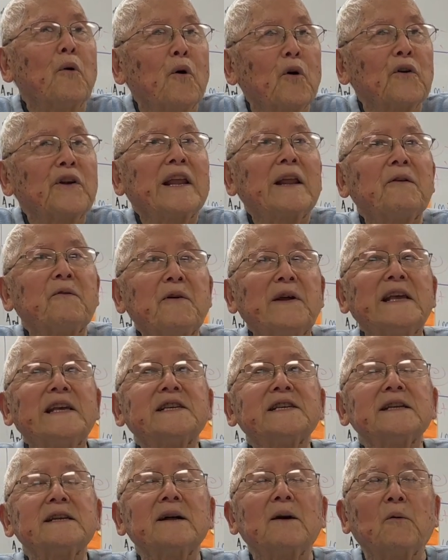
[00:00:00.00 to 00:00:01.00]
born and
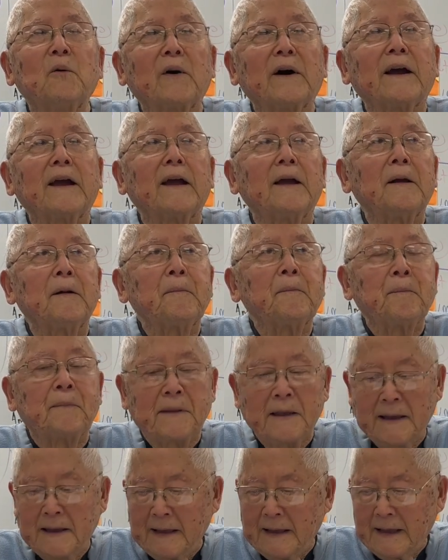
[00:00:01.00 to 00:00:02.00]
raised in Hawaii.
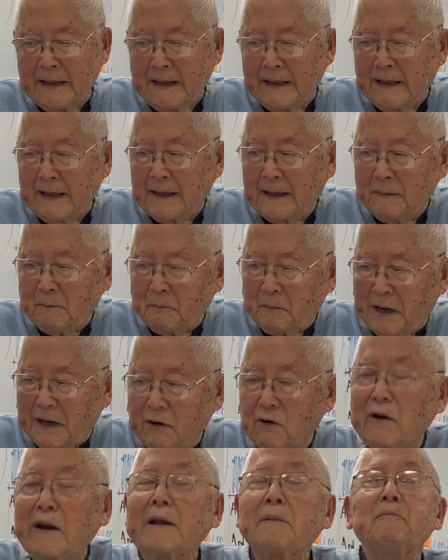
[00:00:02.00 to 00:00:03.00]

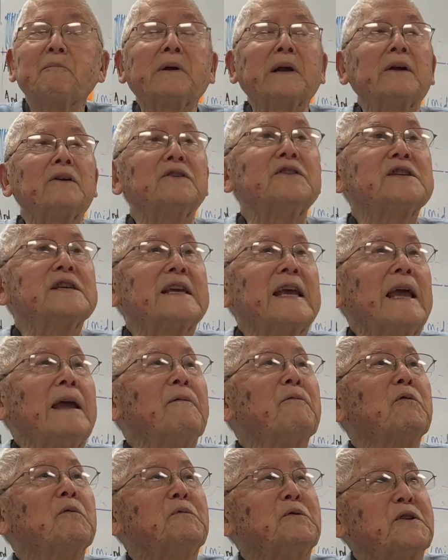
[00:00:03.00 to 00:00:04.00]
My grandparents
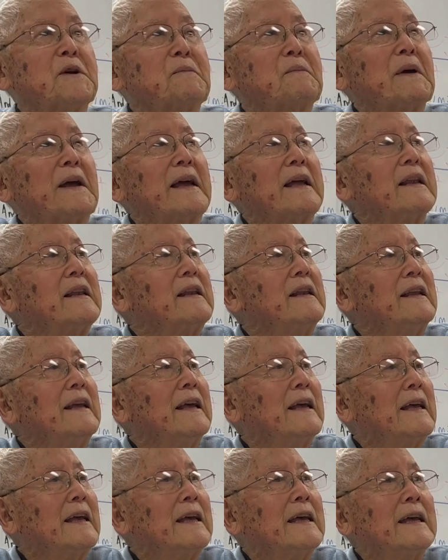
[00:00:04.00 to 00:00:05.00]
came from
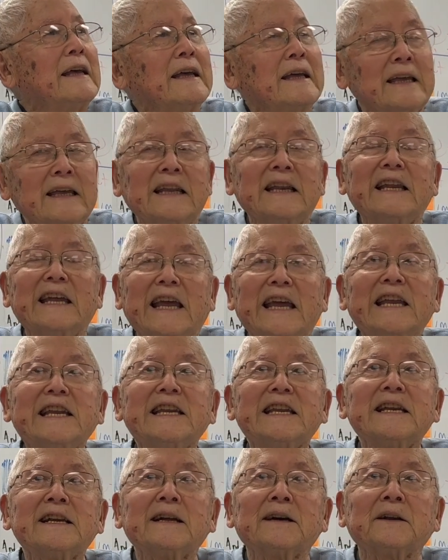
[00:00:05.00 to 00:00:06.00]
Japan in the
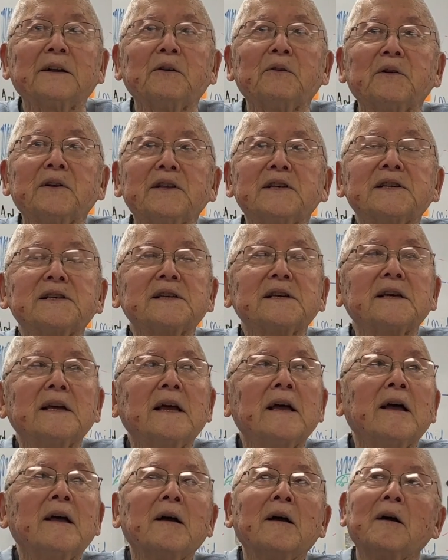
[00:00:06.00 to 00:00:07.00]

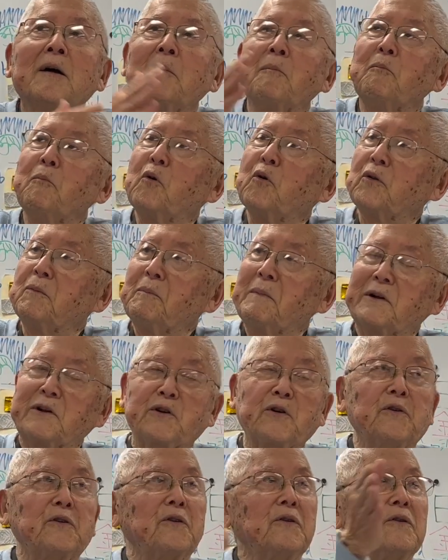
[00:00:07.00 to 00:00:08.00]
1800s, both
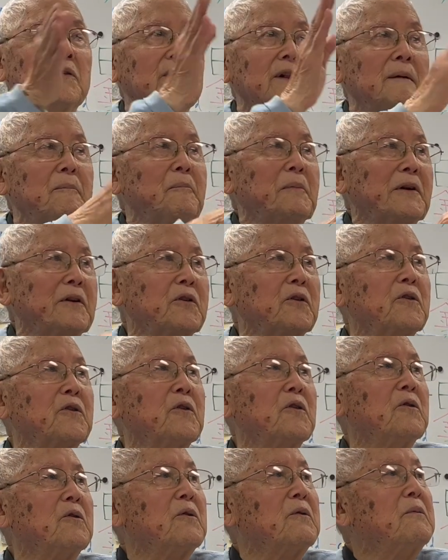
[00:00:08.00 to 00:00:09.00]
maternal and
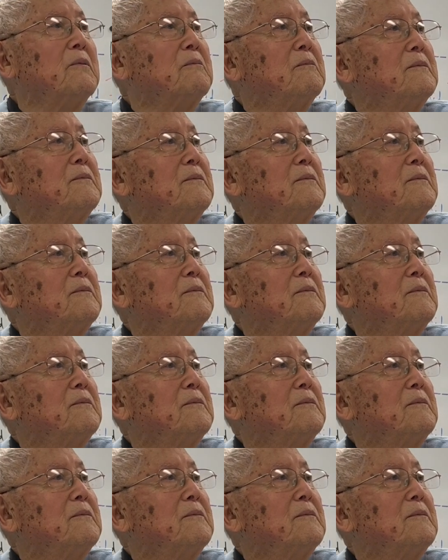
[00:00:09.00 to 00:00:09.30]
paternal,